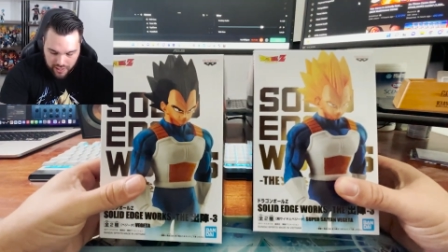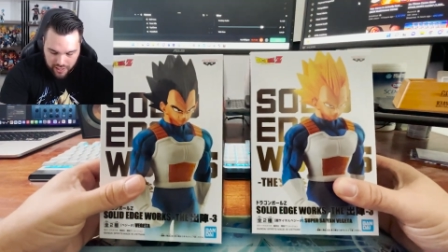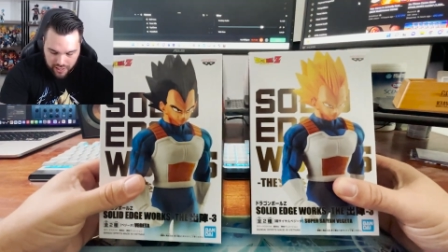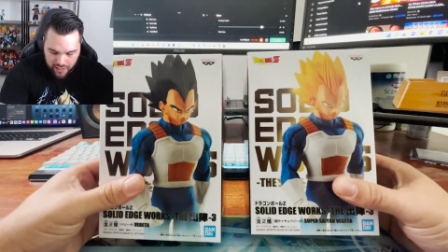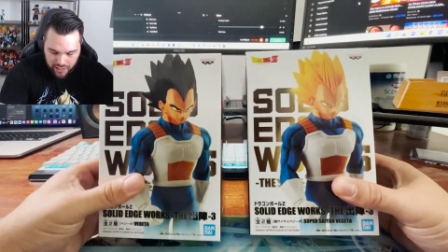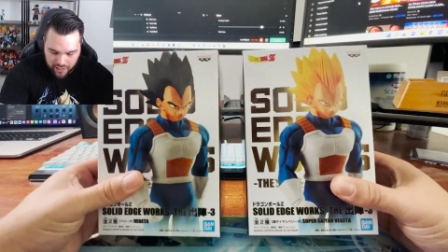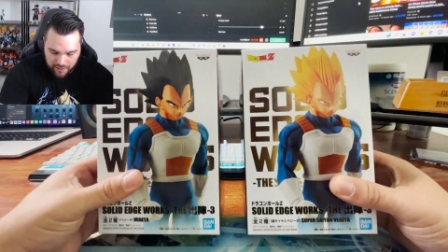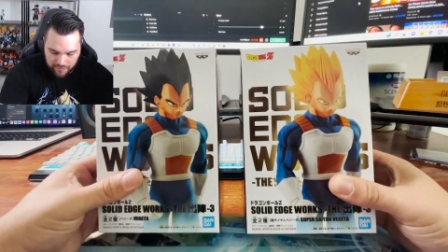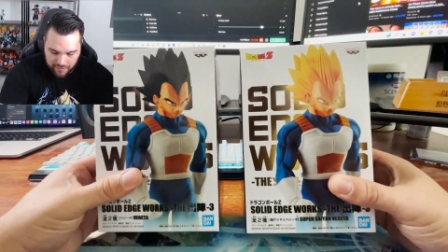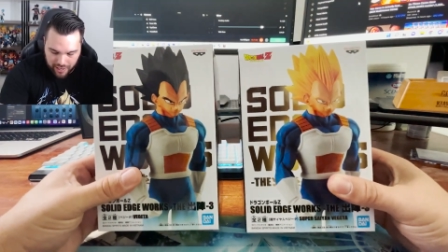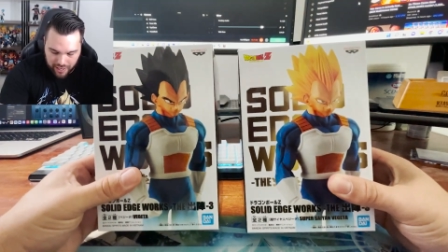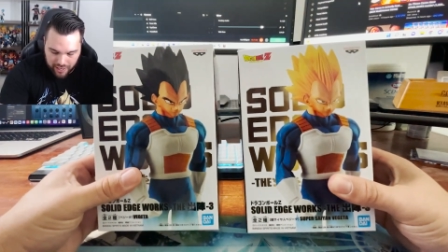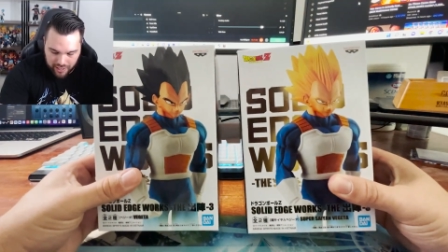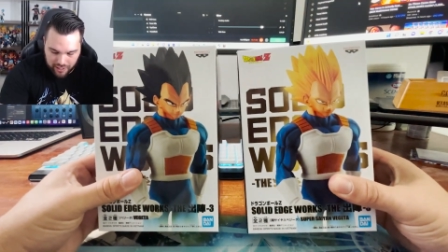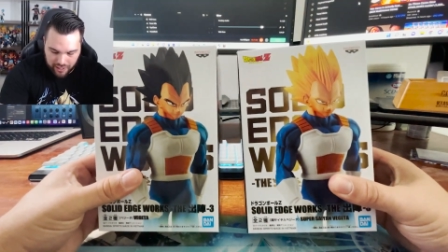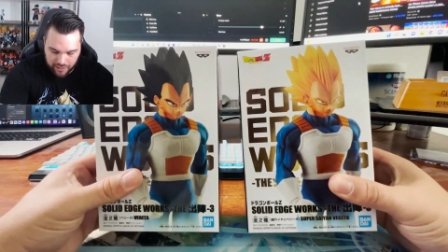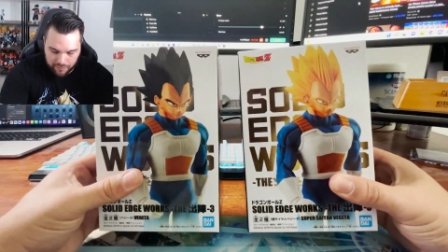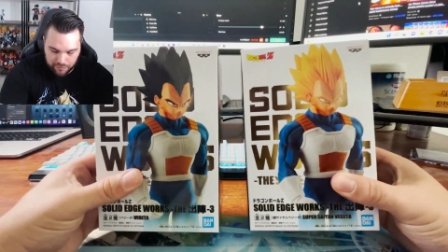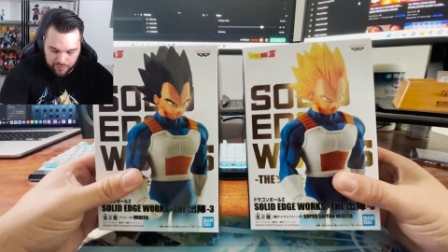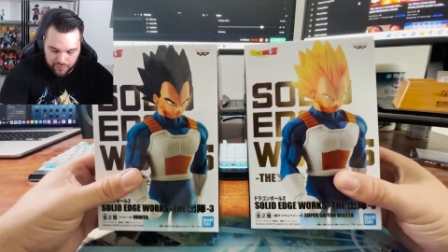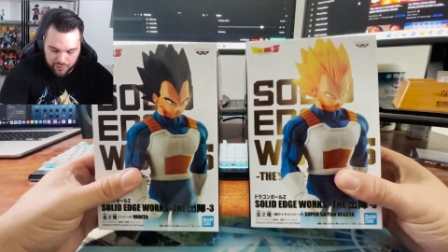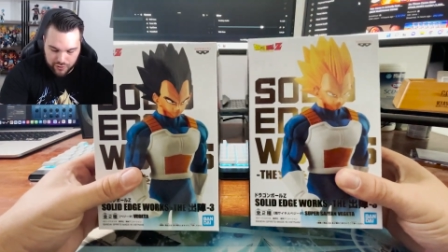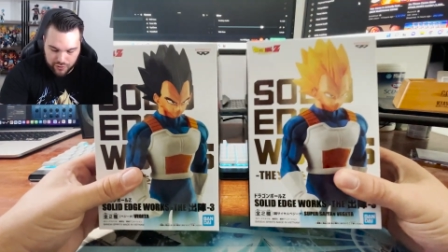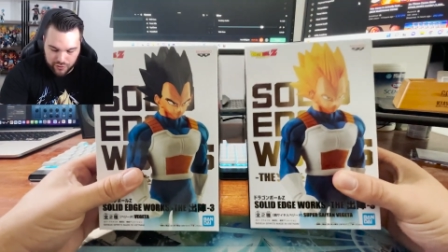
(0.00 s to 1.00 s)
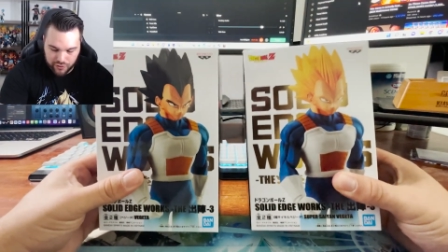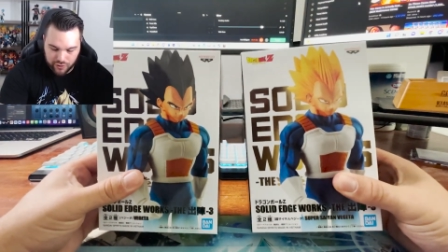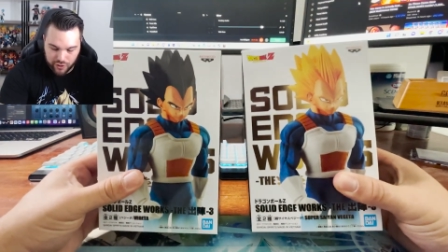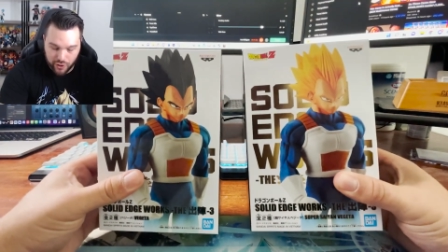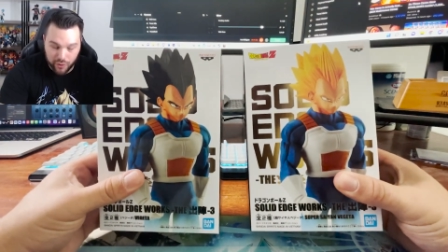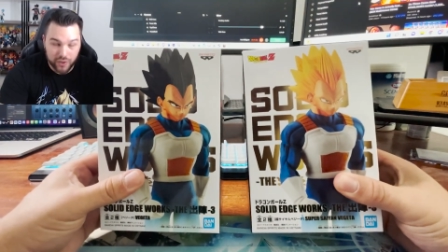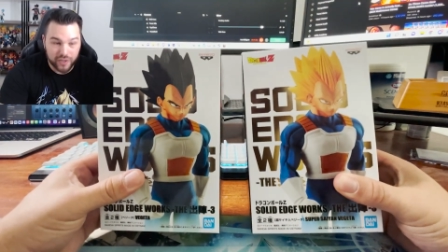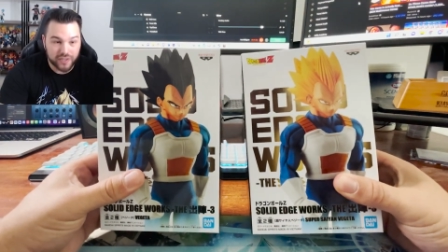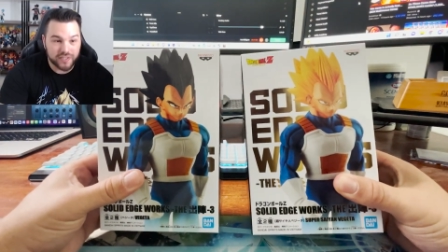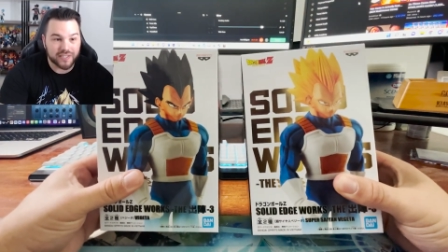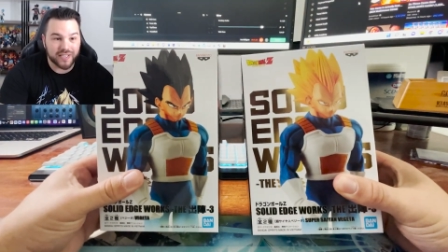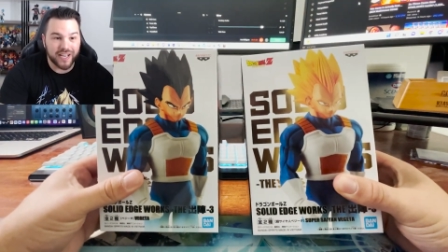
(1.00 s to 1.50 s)
um, and am
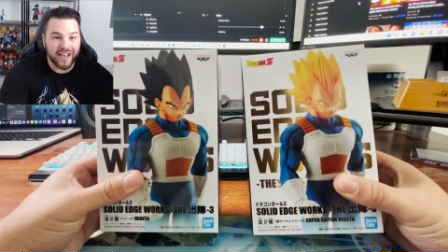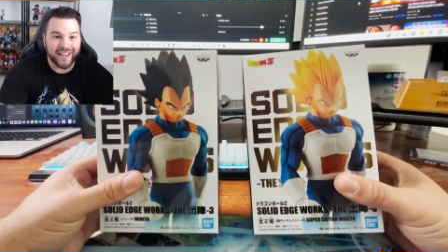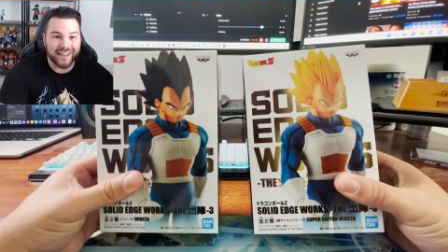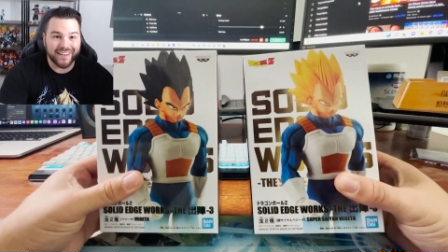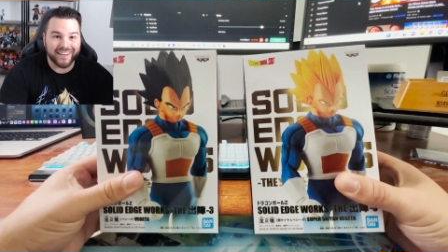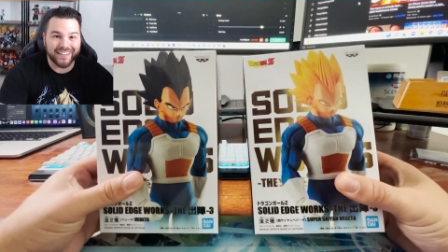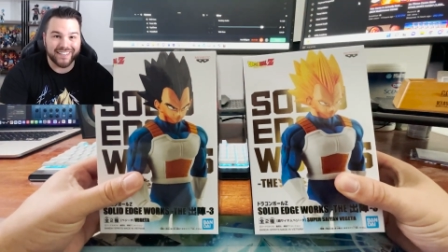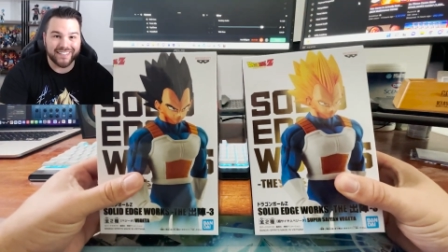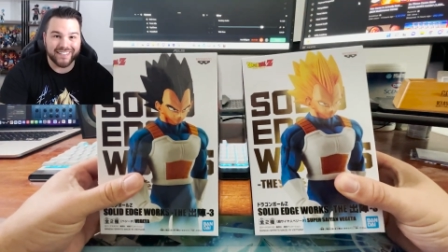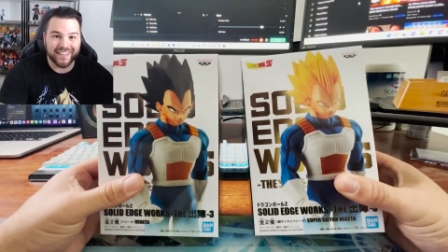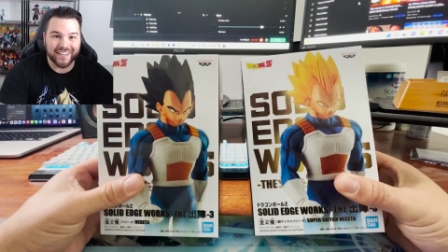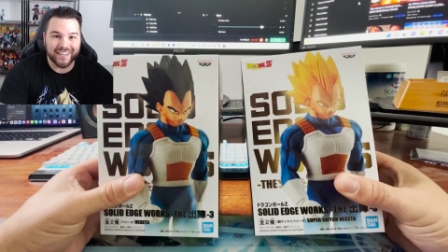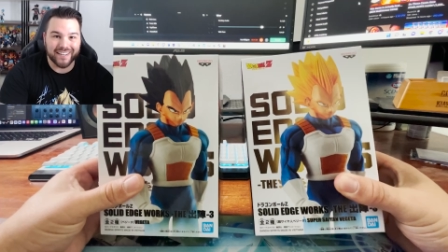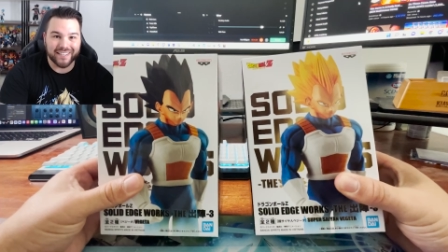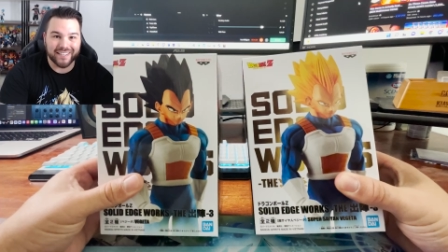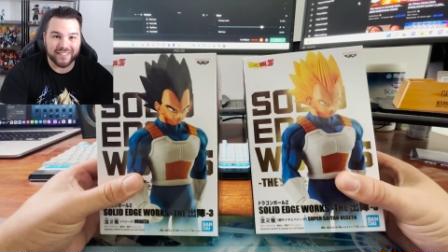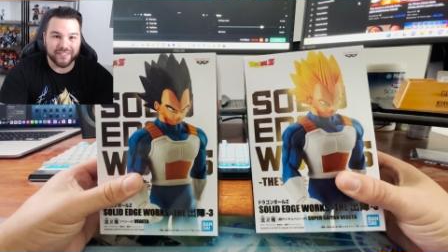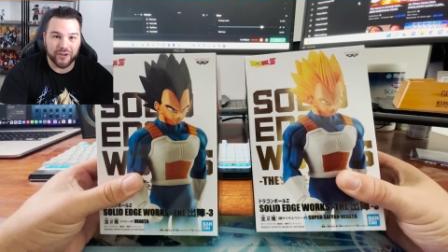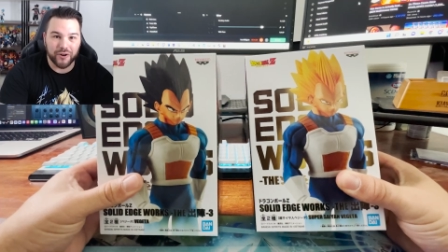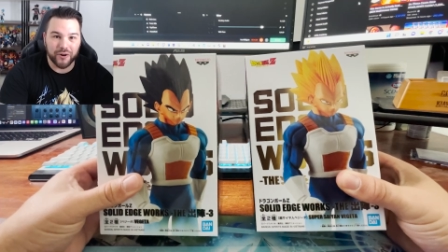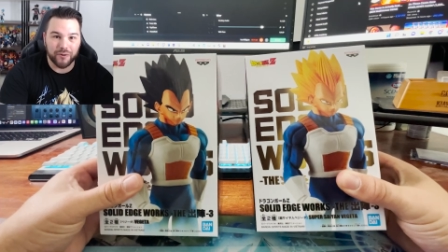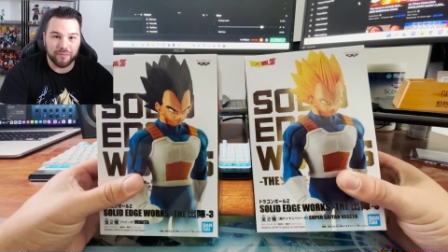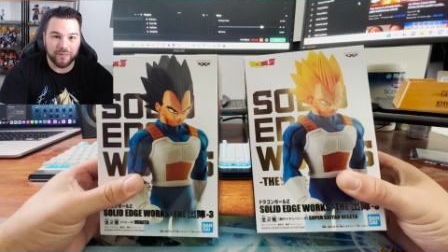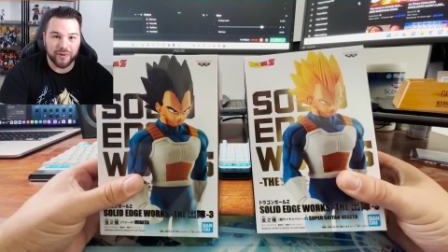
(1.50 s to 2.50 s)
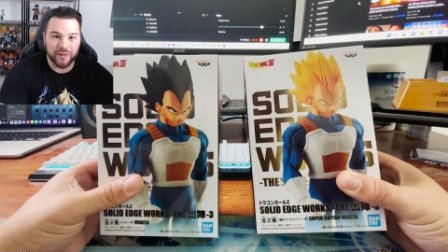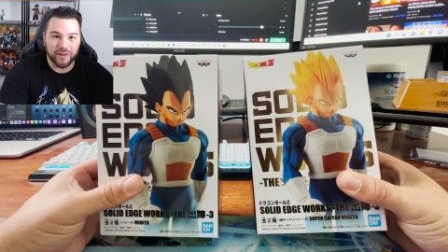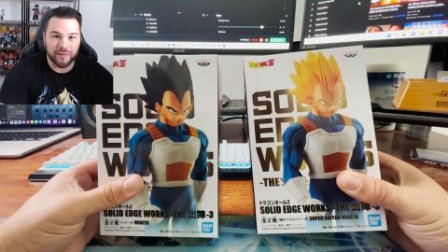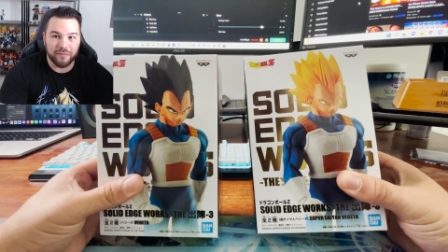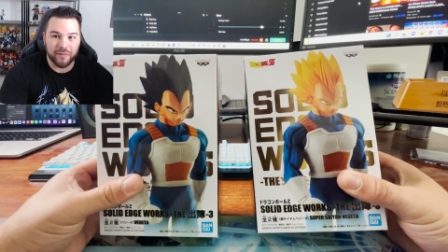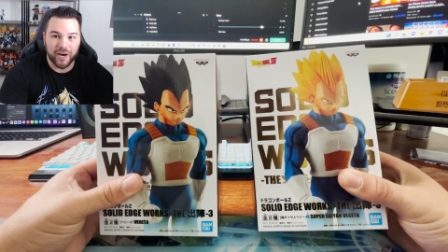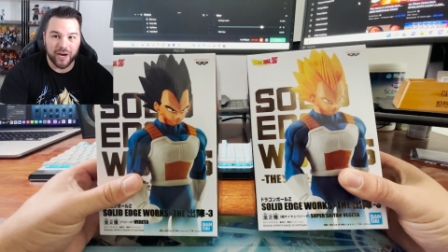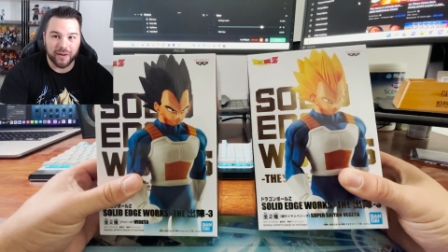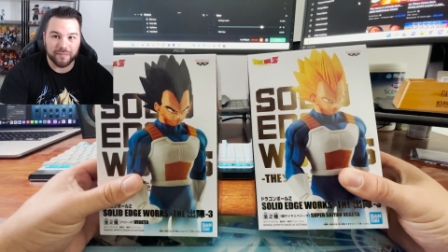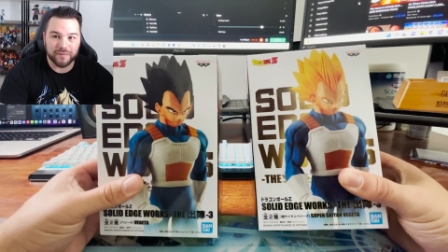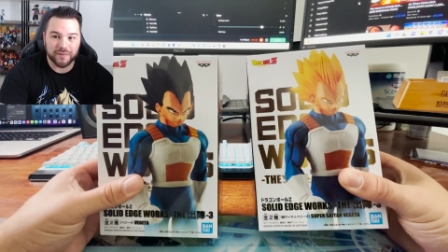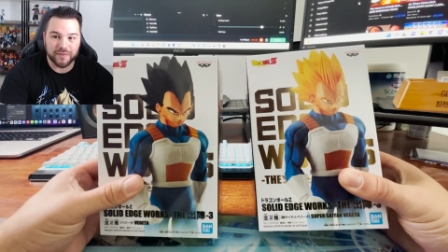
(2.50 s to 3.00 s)
so excited uh, to open them up.